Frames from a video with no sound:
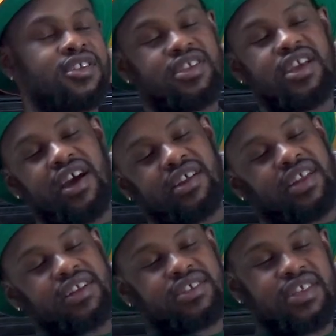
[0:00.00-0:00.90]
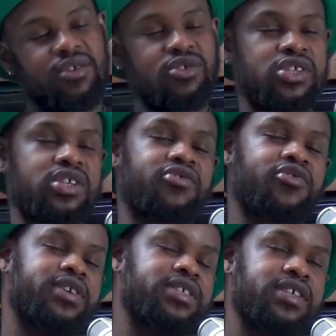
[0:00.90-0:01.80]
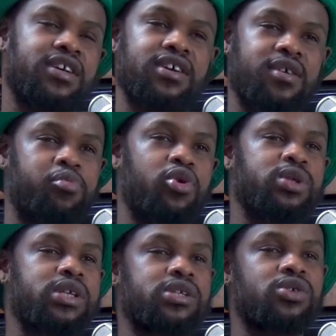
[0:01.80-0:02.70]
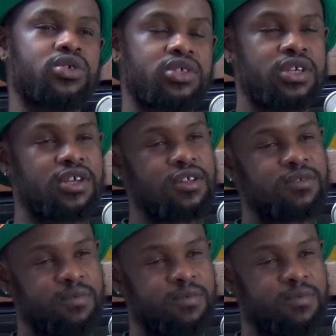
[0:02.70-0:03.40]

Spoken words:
That was a different process altogether.